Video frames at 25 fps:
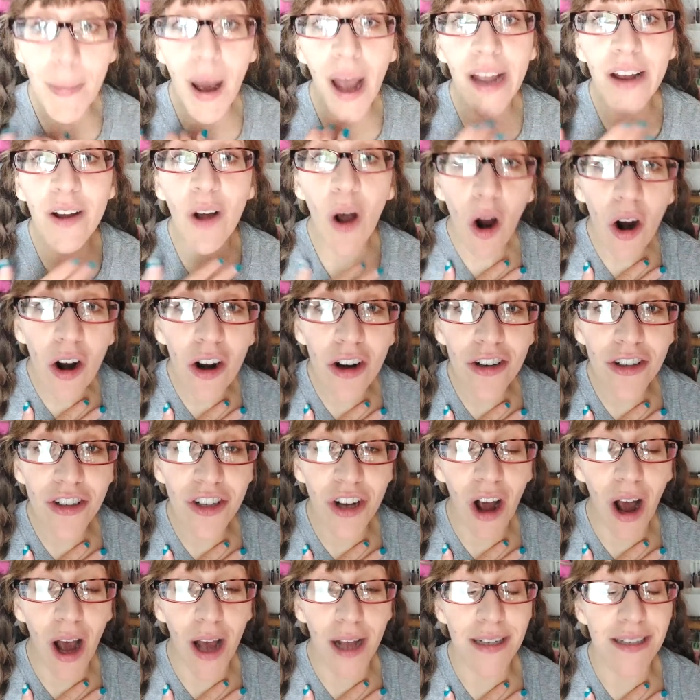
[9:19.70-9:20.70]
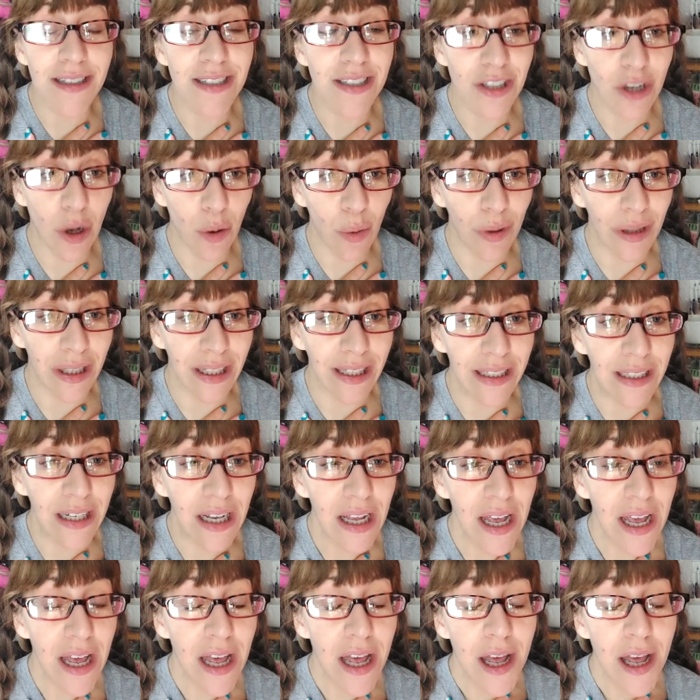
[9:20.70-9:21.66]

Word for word: my card got stolen.